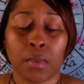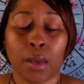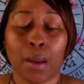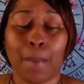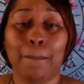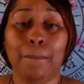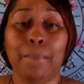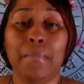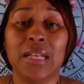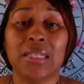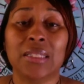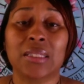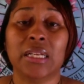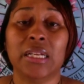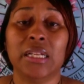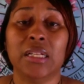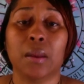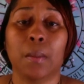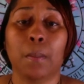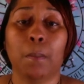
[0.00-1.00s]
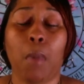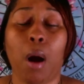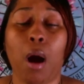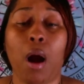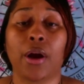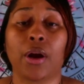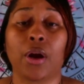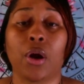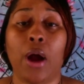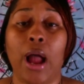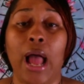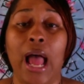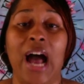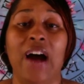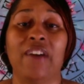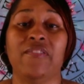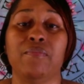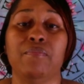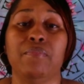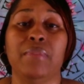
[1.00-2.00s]
missing the mark or
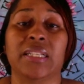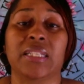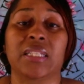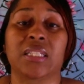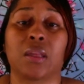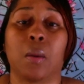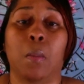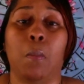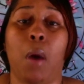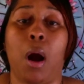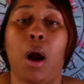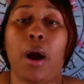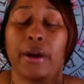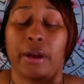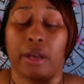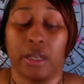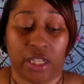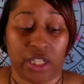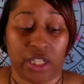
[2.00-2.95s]
have missed the mark.